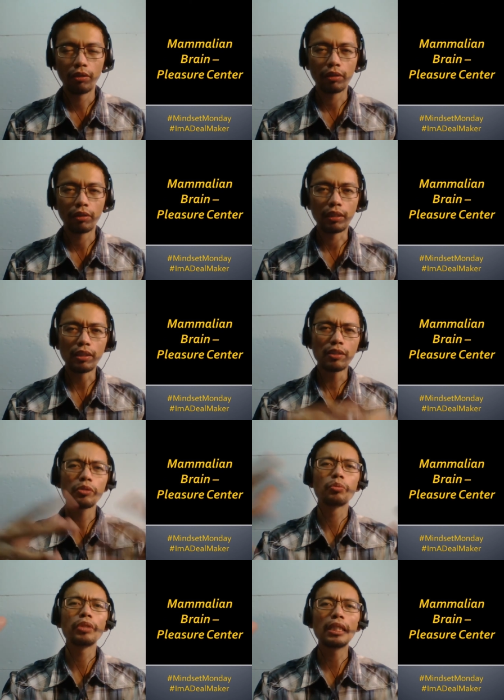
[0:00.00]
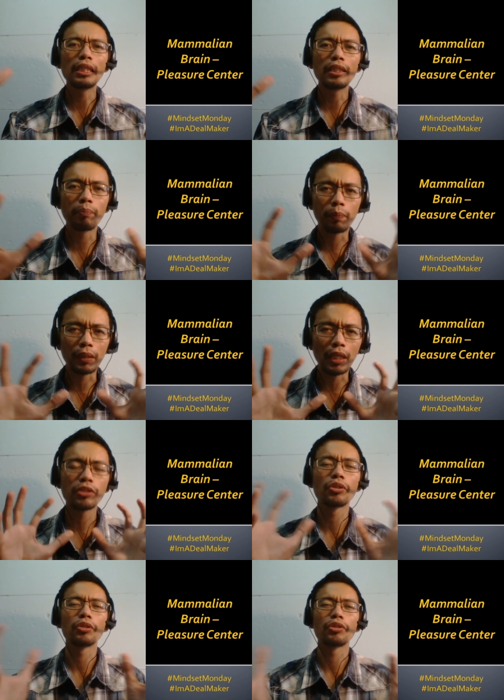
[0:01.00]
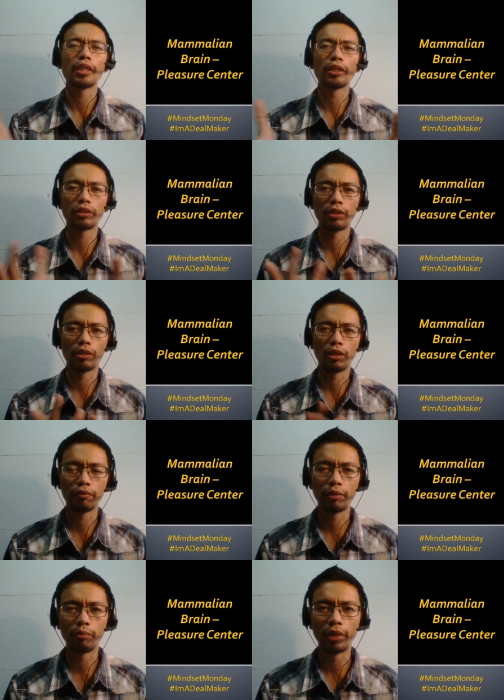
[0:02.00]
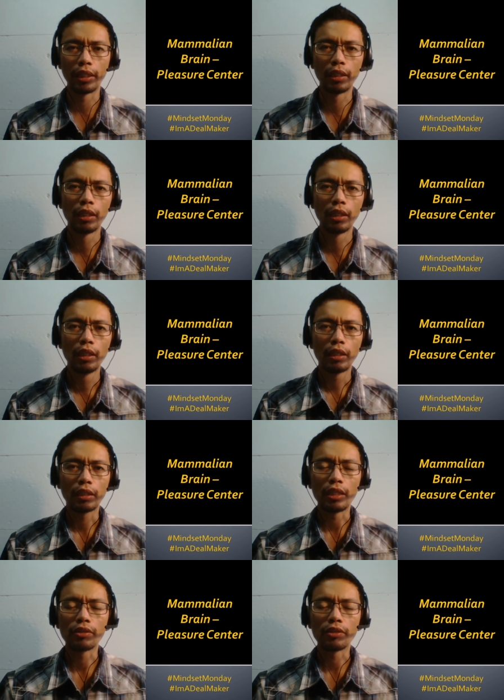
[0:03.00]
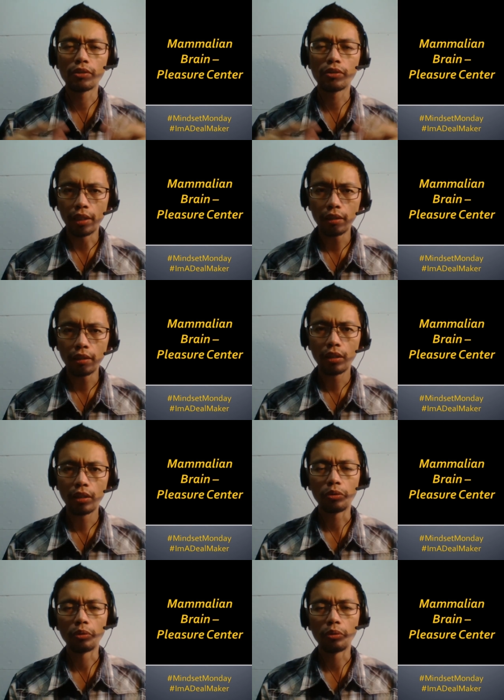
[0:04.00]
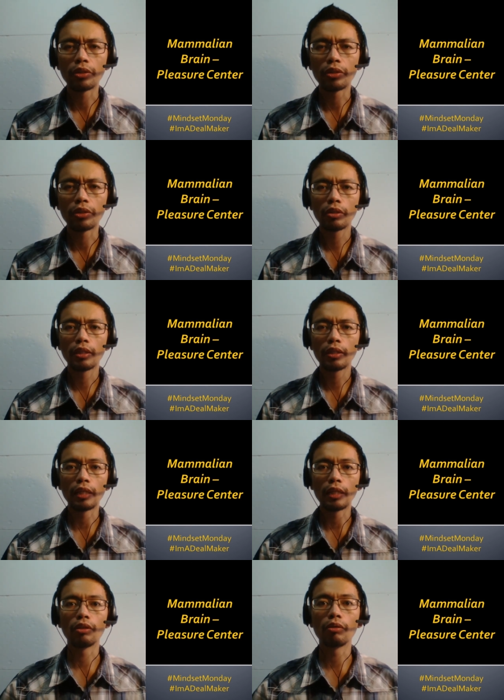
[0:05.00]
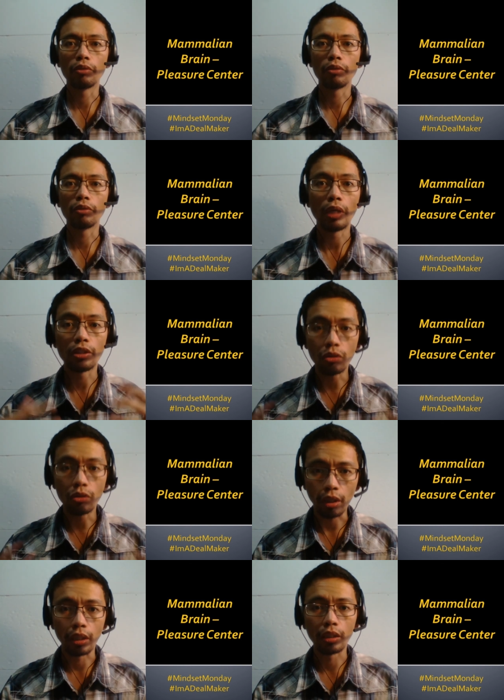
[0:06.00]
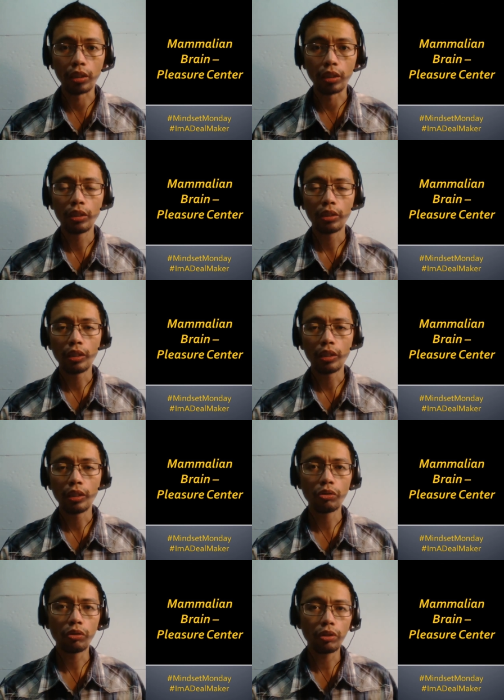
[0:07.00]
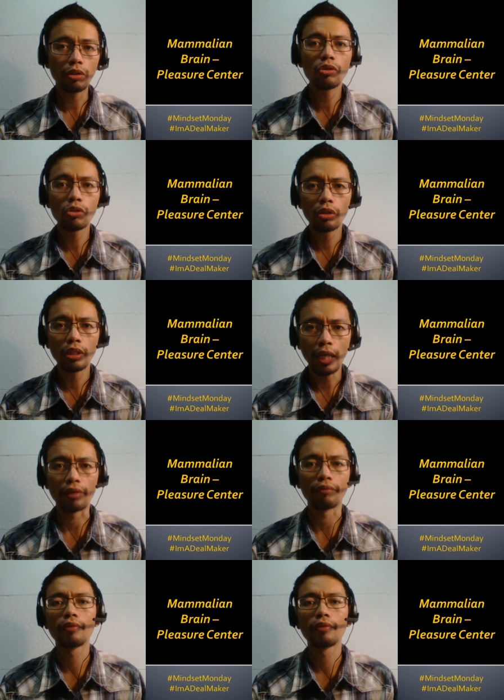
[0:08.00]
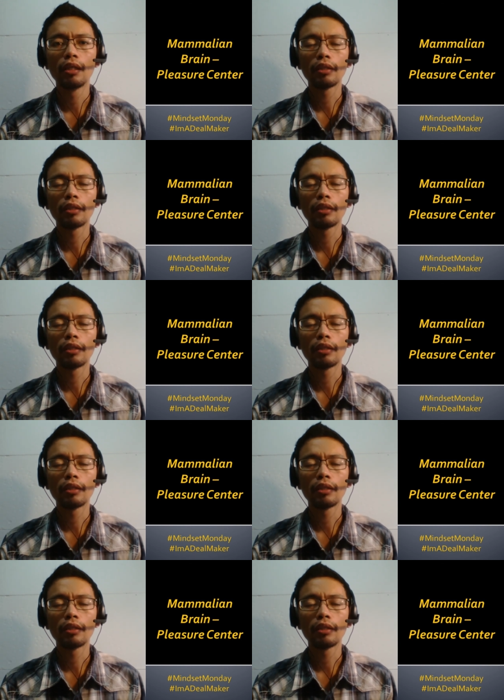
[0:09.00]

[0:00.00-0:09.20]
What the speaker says: Okay, this is really the pleasure center of the brain. Okay, it's there to make sure that you enjoy life.